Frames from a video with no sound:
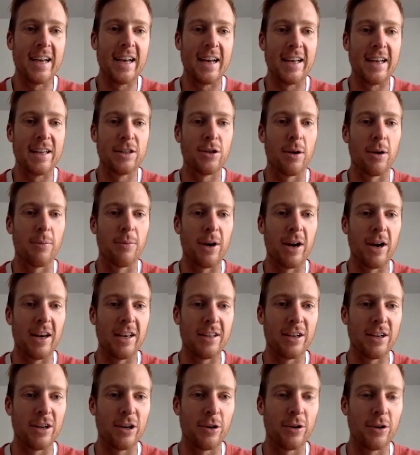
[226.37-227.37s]
Tom really
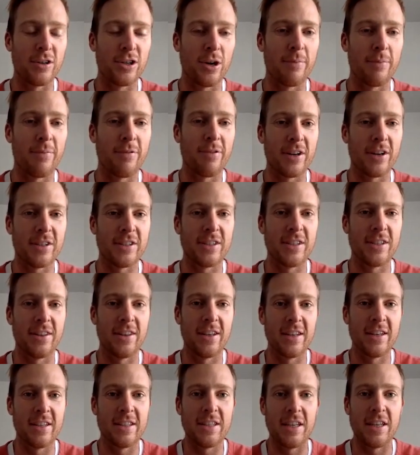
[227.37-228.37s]
did a good job for us in
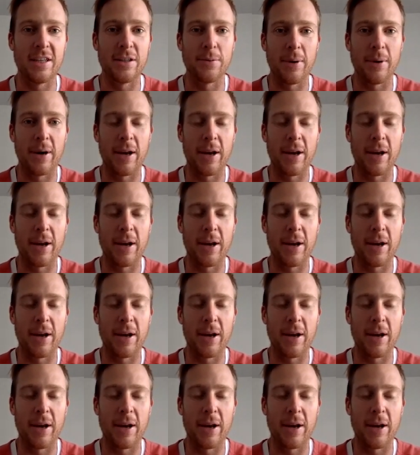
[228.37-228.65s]
the T20